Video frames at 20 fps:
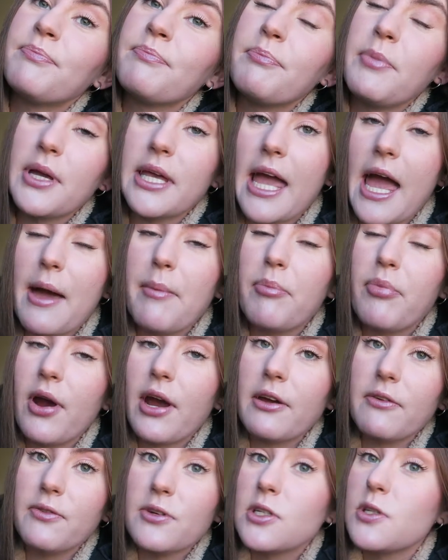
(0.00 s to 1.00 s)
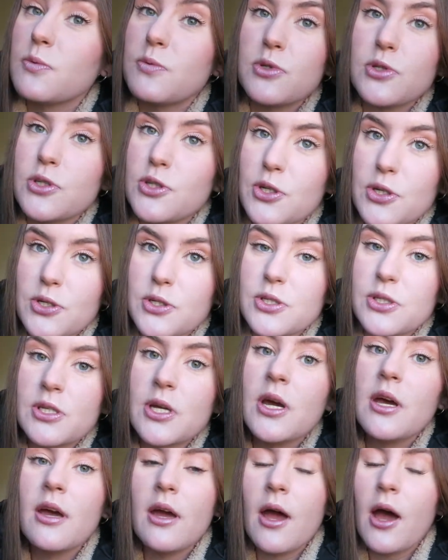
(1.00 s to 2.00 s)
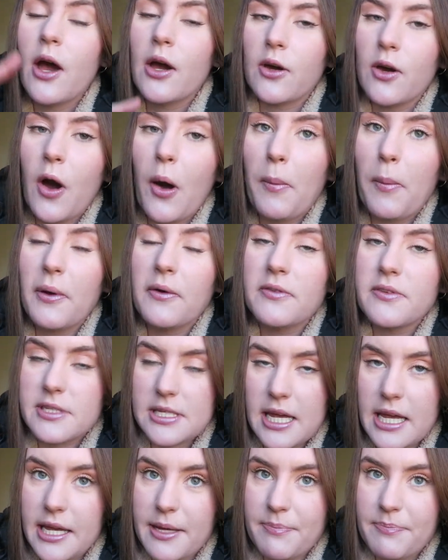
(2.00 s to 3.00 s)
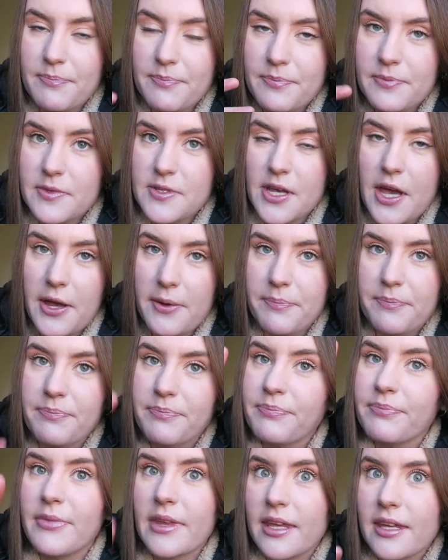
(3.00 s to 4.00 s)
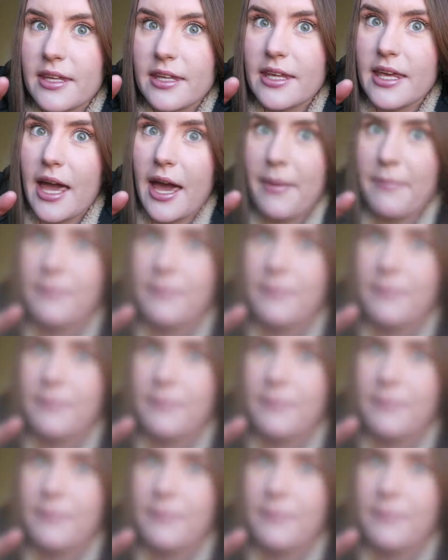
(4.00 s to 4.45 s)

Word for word: But yeah, breakfast was just a cup of tea, so yeah.